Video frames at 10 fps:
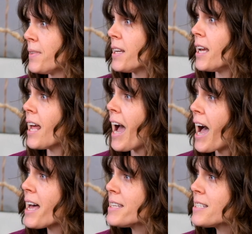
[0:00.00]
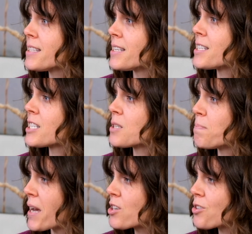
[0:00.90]
It has this
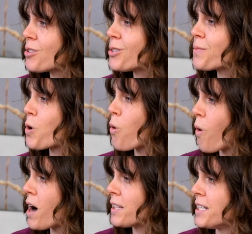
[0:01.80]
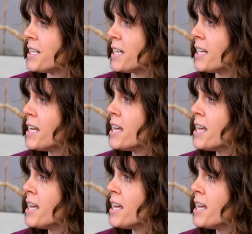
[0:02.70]
special quality